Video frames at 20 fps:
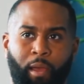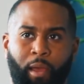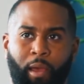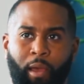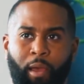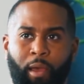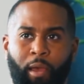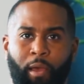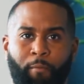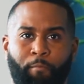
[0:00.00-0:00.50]

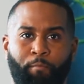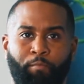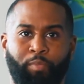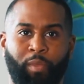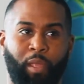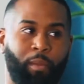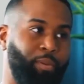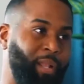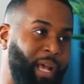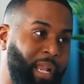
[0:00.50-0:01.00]

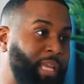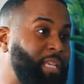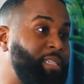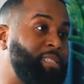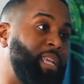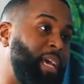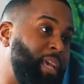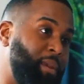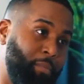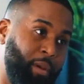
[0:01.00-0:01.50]
planning
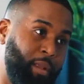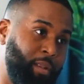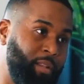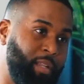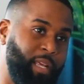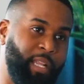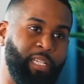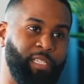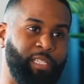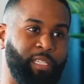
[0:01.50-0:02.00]

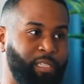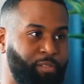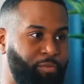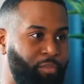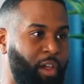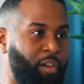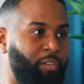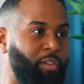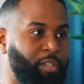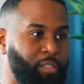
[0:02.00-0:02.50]
statement. And there's these
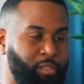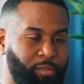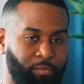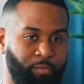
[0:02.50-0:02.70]
various